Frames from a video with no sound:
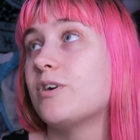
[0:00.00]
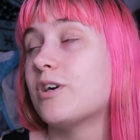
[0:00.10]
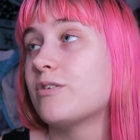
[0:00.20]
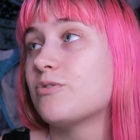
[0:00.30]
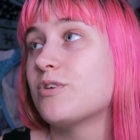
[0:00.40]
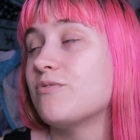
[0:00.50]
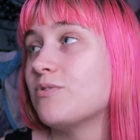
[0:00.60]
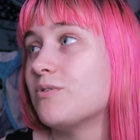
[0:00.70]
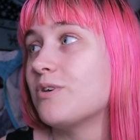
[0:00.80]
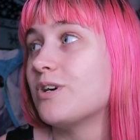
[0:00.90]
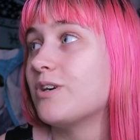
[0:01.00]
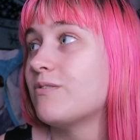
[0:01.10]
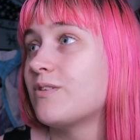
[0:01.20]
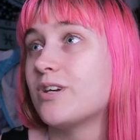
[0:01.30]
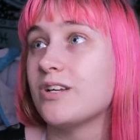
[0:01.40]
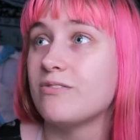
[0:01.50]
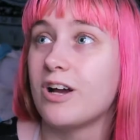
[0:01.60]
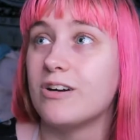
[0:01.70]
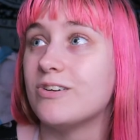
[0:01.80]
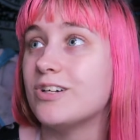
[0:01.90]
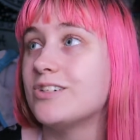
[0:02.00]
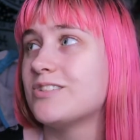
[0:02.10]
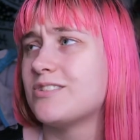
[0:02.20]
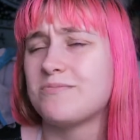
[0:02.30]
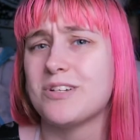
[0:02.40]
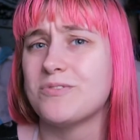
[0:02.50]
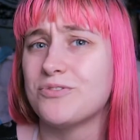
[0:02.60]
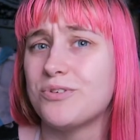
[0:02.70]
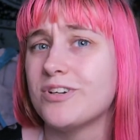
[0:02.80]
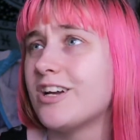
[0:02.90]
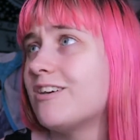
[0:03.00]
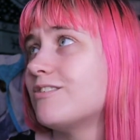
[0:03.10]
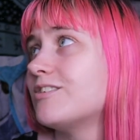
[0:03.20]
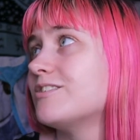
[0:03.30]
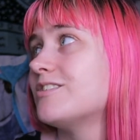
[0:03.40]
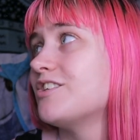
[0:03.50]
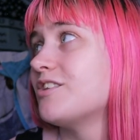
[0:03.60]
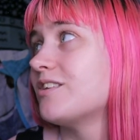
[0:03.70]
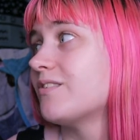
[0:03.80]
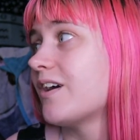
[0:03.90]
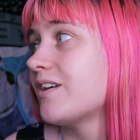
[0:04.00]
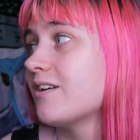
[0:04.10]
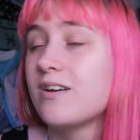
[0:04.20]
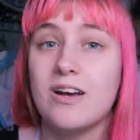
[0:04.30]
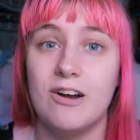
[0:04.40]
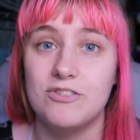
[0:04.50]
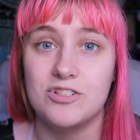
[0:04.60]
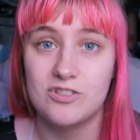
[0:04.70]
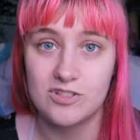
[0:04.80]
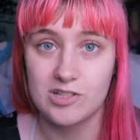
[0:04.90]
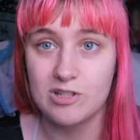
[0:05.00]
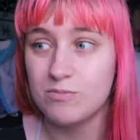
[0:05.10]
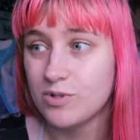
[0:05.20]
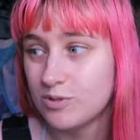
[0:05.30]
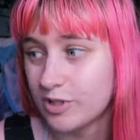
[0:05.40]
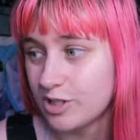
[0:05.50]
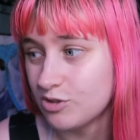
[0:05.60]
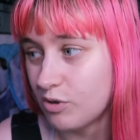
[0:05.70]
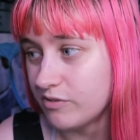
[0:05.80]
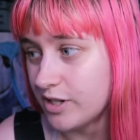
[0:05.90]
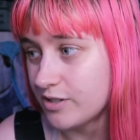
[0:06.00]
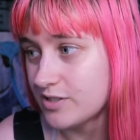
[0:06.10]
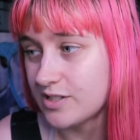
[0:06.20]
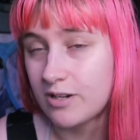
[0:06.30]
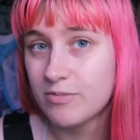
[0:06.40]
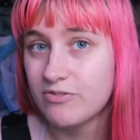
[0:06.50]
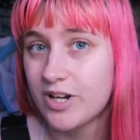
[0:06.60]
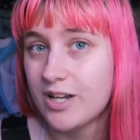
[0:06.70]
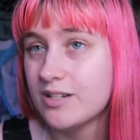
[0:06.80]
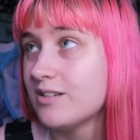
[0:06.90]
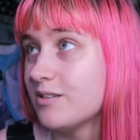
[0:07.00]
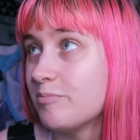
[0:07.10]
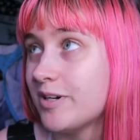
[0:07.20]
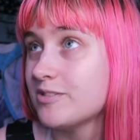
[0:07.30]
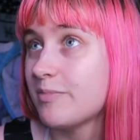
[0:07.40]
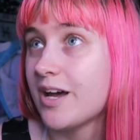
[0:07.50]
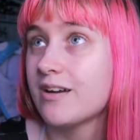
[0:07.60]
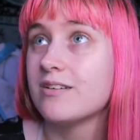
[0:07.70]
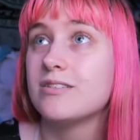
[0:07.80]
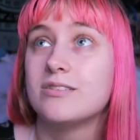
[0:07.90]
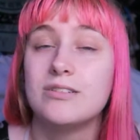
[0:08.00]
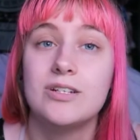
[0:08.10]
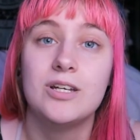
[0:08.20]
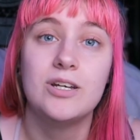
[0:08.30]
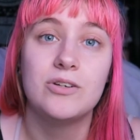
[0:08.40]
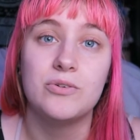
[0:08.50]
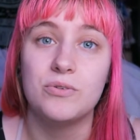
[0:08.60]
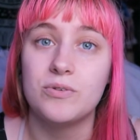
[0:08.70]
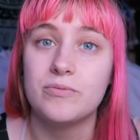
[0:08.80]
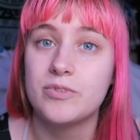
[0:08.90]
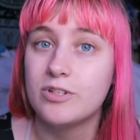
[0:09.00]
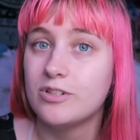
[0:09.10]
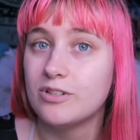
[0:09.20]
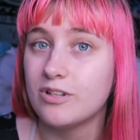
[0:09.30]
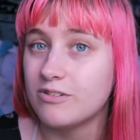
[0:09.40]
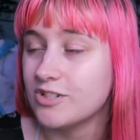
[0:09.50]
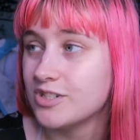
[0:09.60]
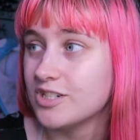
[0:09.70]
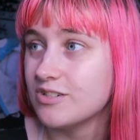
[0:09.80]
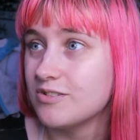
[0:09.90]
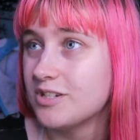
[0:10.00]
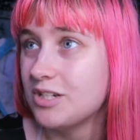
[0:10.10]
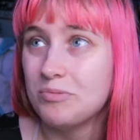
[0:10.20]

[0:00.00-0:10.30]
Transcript: or 24 or 30 hours, sometimes 40 hours, and then like I would just sleep like 12 hours and I'd be fine, bounce back, cool, no issue.